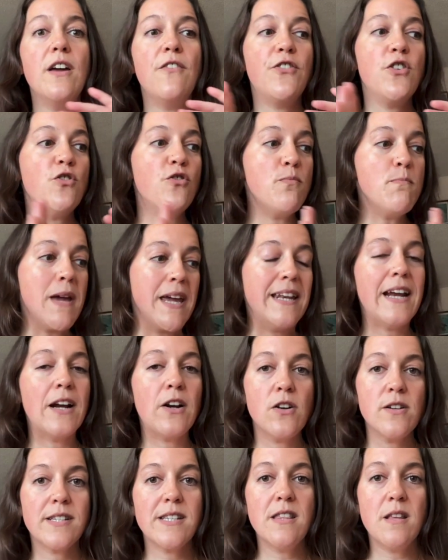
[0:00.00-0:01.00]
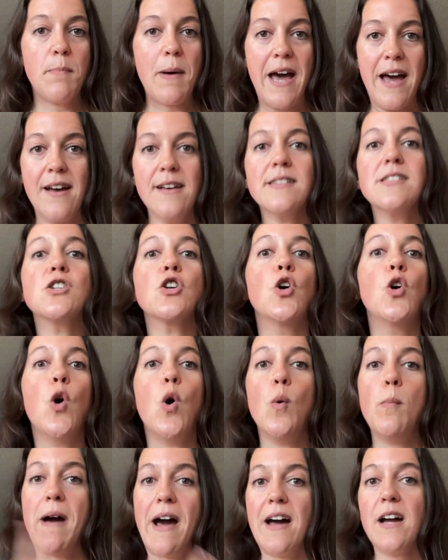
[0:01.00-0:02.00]
If you've made errors in the past,
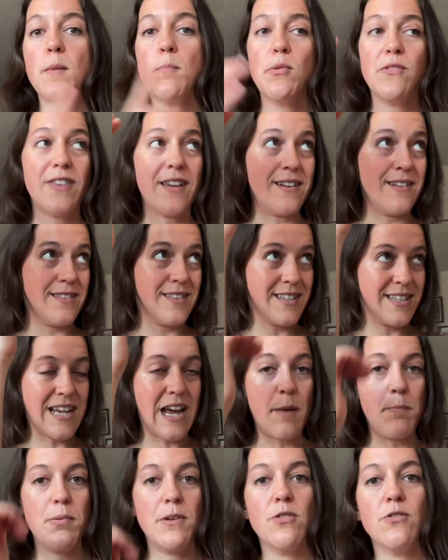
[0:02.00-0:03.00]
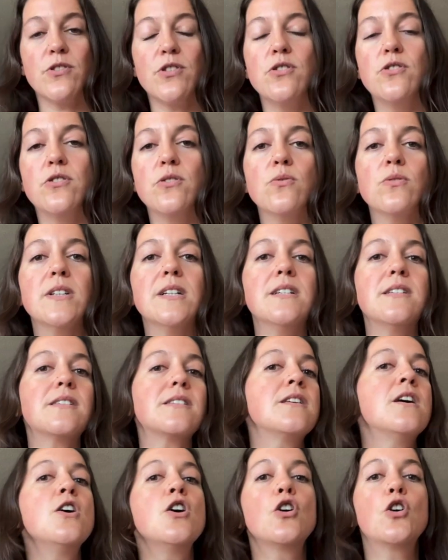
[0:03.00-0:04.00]
go back, put that at the top of your to-do
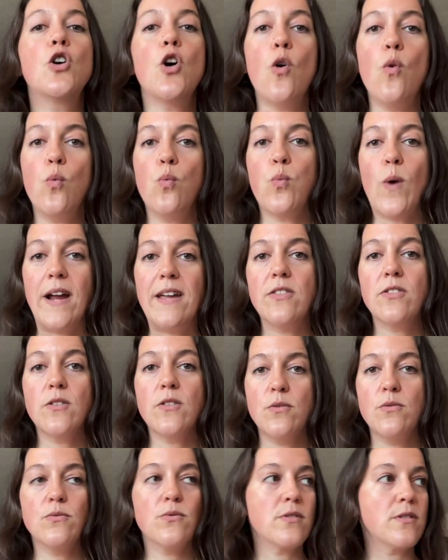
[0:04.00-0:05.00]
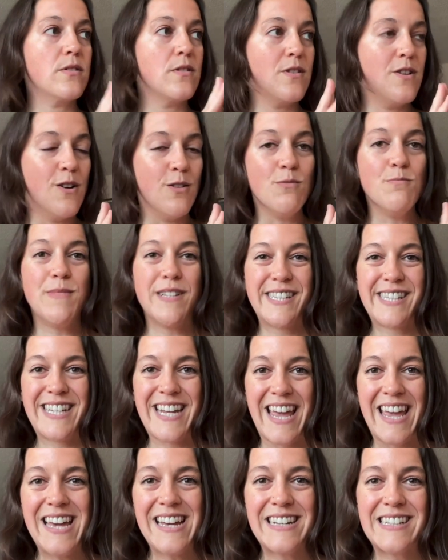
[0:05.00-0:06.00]
list, go write those,
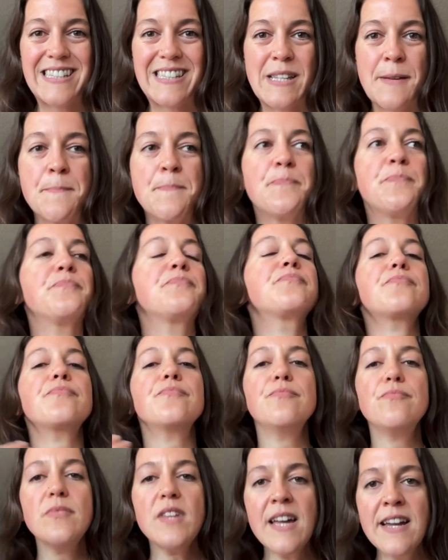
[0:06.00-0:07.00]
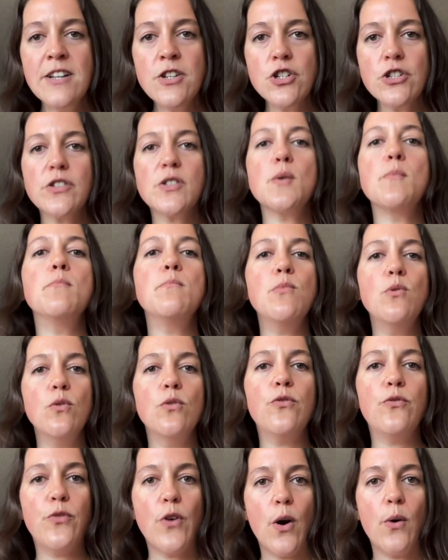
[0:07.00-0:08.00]
mistakes, and just
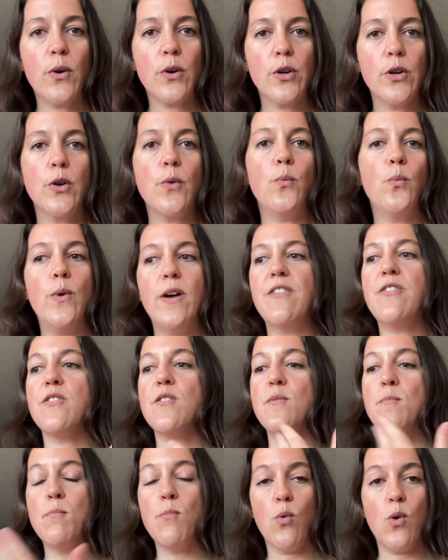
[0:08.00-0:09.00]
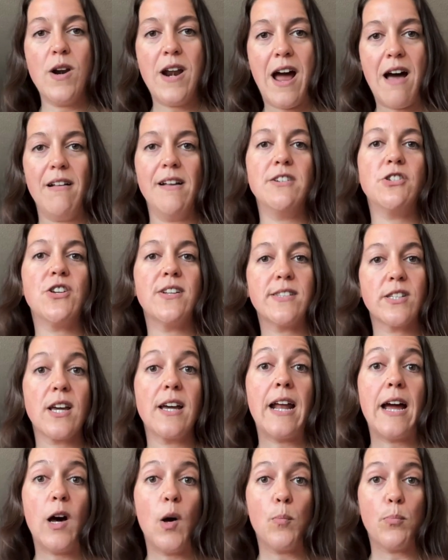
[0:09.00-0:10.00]
move forward with more knowledge that's
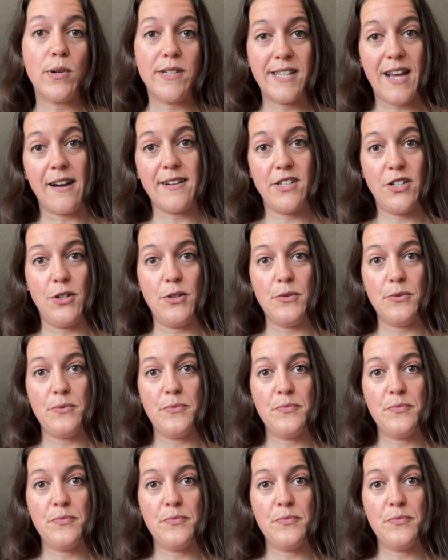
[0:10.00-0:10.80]
going to help protect you.